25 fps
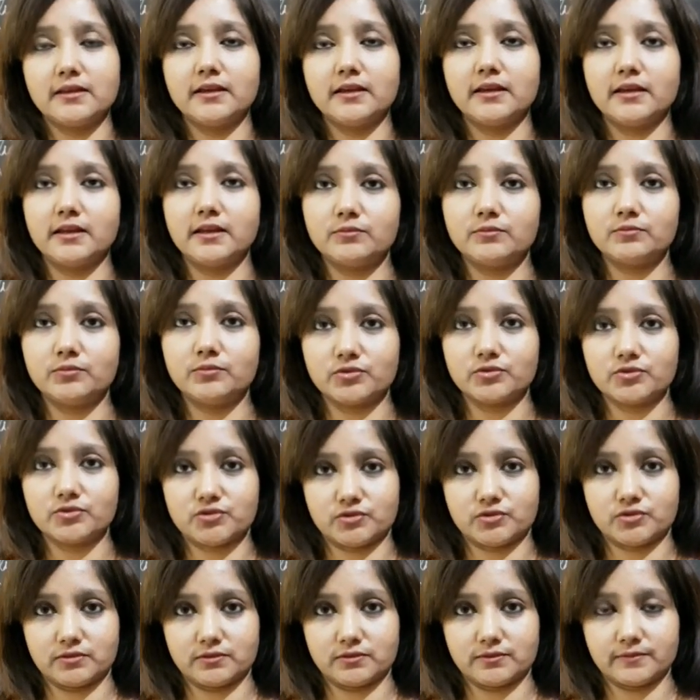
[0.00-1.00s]
in
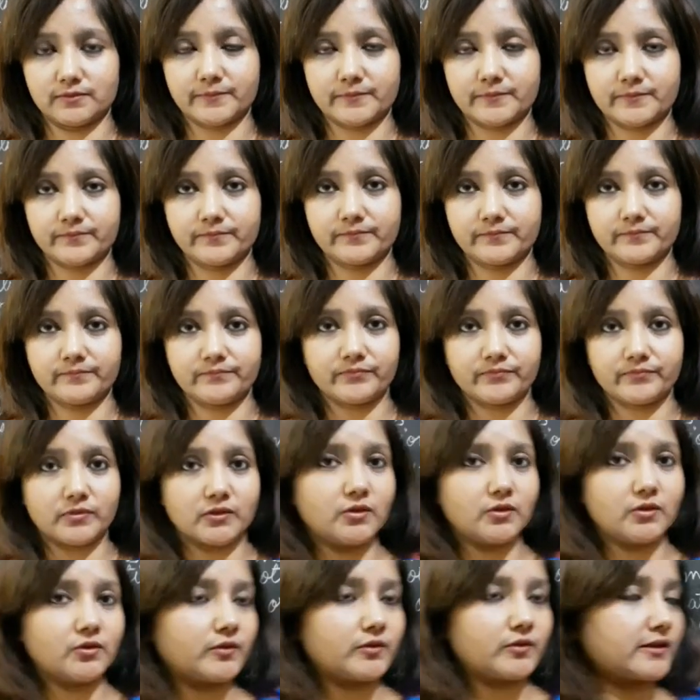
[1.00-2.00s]
motion.
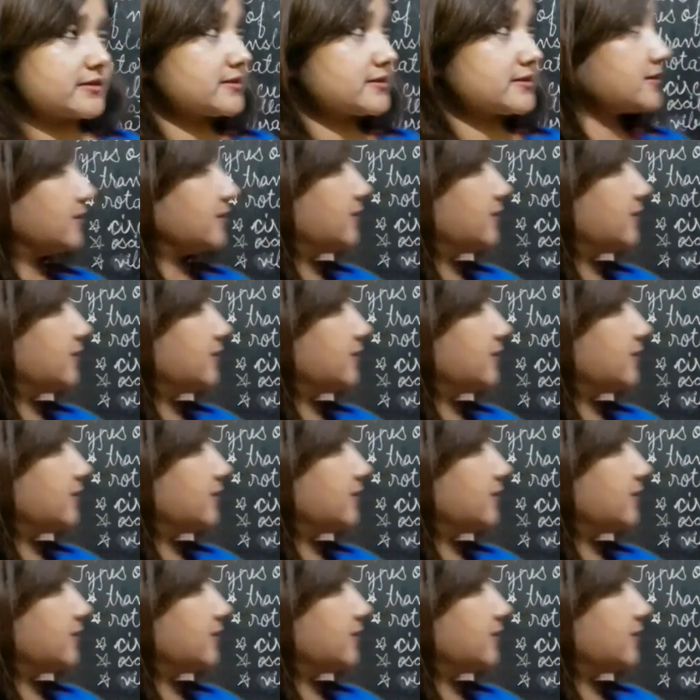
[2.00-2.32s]
You can see